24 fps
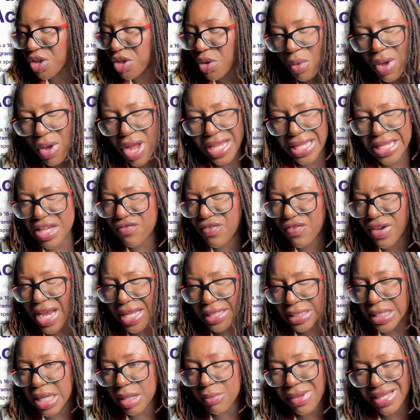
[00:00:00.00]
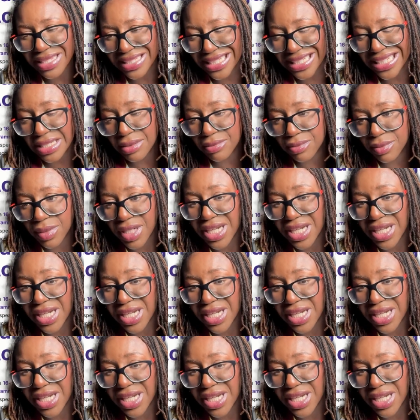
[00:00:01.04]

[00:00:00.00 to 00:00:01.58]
know why I keep forgetting to tell my team,